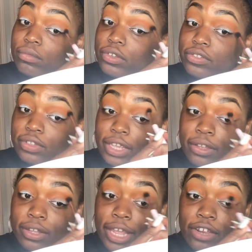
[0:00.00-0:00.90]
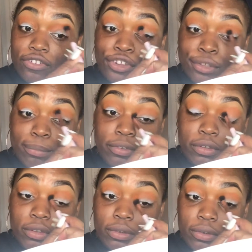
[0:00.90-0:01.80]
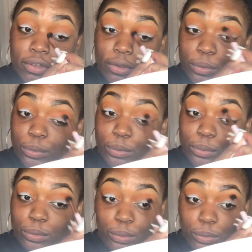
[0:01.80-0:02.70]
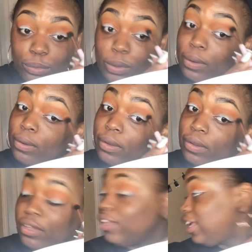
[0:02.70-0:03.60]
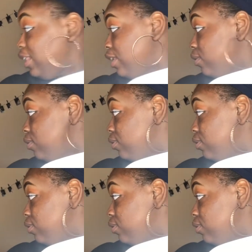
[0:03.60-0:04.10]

Stale like chips. Ooh, you like that?